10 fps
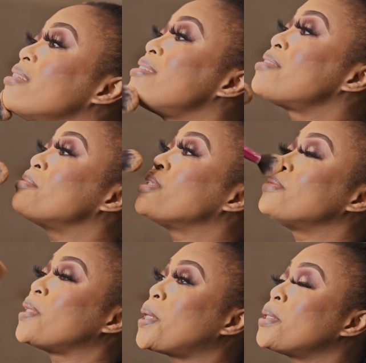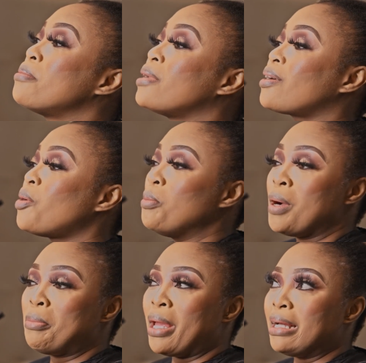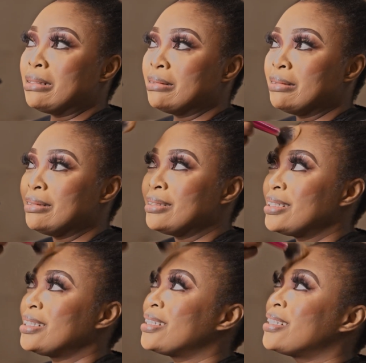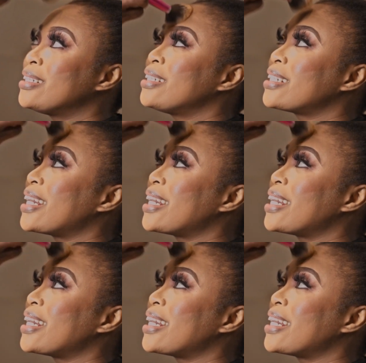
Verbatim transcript: And sometimes I get them like, oh my bad. Hmm.